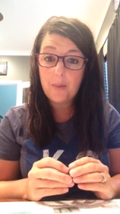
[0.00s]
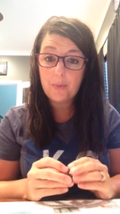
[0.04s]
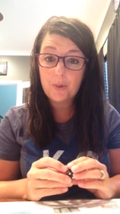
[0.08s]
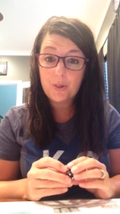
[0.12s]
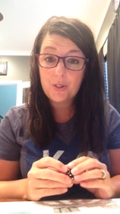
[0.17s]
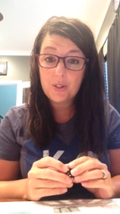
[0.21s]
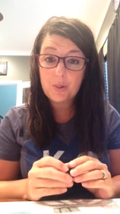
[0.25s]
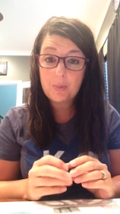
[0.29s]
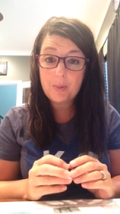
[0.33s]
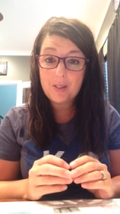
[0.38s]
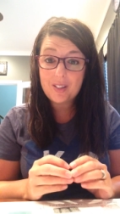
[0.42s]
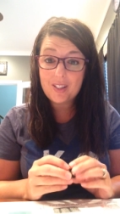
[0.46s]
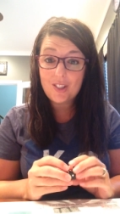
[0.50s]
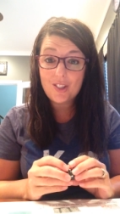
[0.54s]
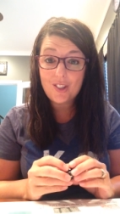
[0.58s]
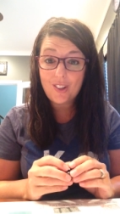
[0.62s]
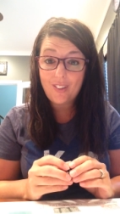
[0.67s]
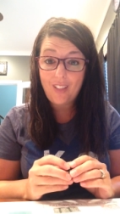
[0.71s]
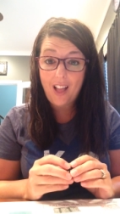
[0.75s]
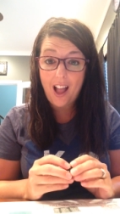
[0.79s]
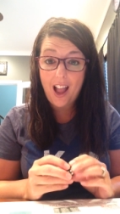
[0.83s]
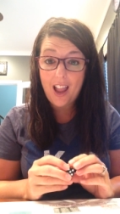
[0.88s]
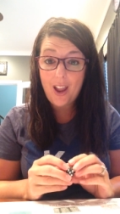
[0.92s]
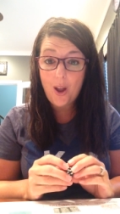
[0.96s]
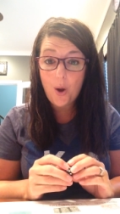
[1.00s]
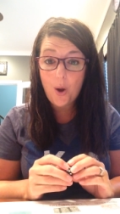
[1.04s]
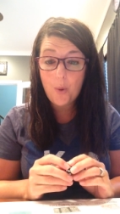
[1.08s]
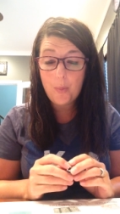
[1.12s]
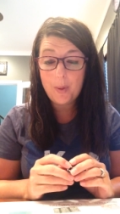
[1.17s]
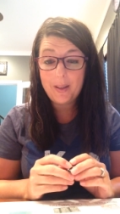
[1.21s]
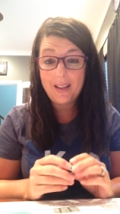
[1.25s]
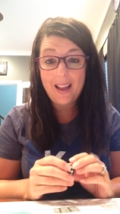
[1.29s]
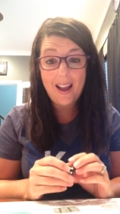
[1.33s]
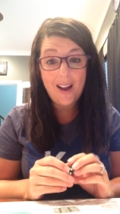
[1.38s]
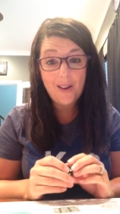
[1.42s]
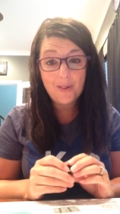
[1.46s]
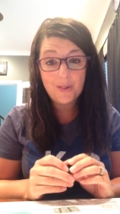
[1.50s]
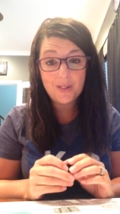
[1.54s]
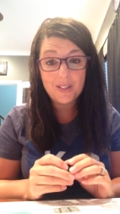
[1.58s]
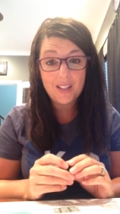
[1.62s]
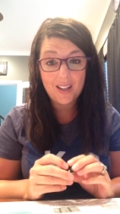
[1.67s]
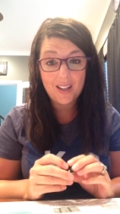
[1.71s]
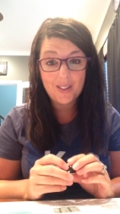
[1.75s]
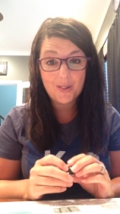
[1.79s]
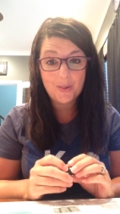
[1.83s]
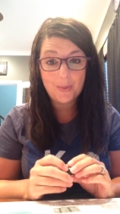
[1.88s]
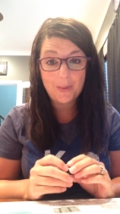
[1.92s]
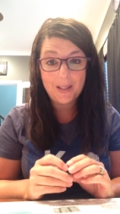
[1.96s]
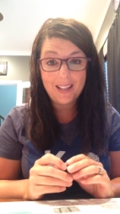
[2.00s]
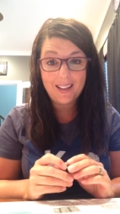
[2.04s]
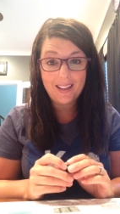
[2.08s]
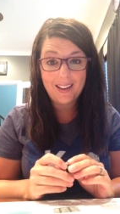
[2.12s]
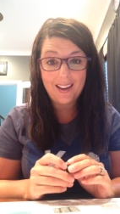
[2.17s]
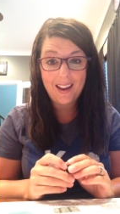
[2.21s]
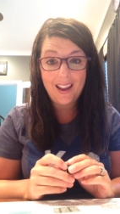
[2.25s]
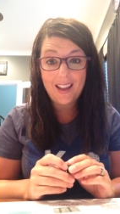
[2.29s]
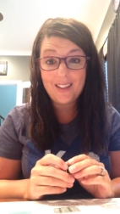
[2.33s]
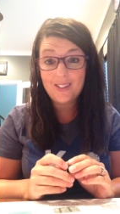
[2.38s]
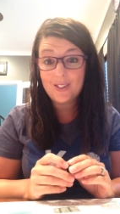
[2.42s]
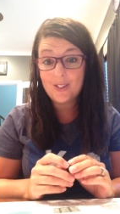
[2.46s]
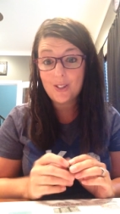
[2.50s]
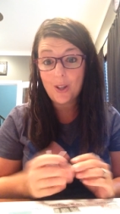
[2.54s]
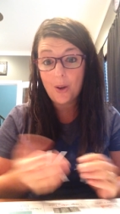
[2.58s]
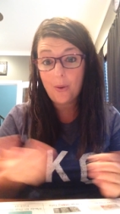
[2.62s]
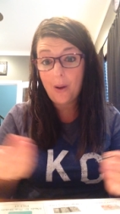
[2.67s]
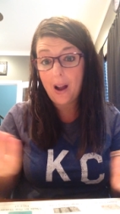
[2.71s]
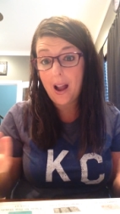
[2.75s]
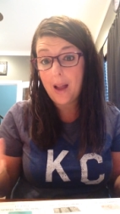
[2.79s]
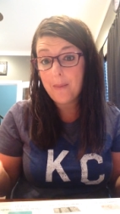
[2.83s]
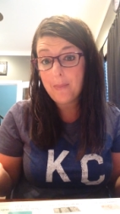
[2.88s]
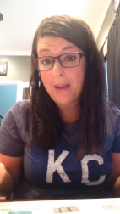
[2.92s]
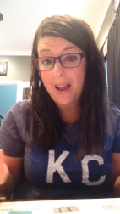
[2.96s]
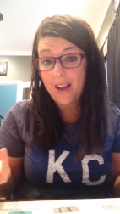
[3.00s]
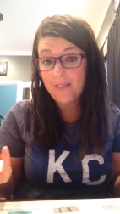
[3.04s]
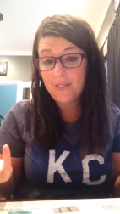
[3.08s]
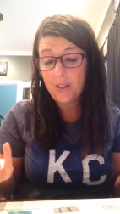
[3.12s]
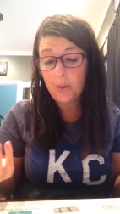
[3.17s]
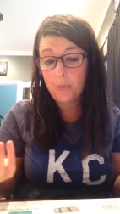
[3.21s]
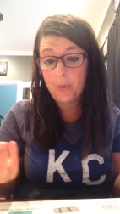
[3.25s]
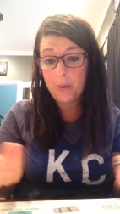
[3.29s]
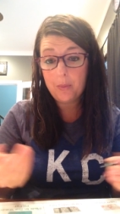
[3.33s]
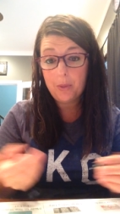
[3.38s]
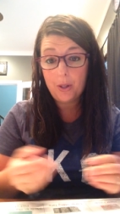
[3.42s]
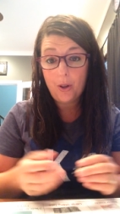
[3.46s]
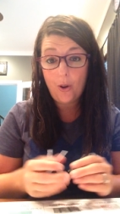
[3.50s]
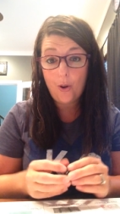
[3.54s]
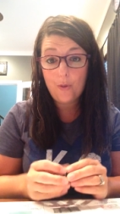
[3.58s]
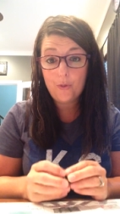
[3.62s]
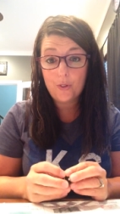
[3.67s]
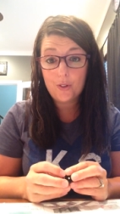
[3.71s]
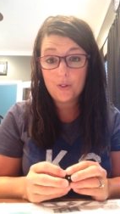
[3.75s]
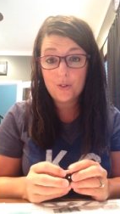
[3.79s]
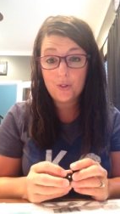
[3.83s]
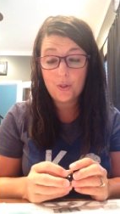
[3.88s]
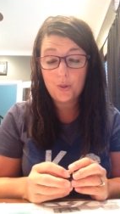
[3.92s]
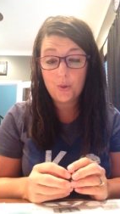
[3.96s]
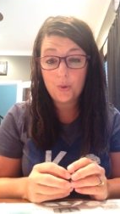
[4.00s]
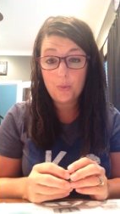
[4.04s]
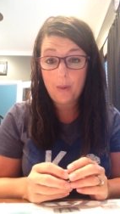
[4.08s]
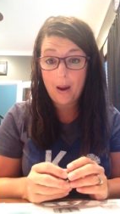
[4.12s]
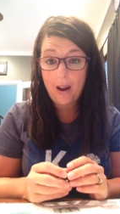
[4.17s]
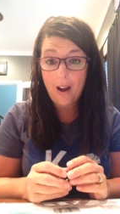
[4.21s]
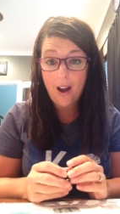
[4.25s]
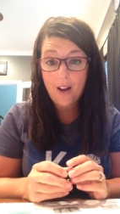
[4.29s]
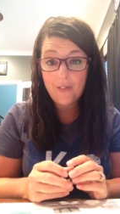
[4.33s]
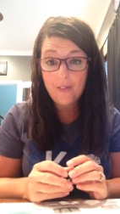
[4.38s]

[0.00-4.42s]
um, Christmas in July open house next week. And so I'm having women over to my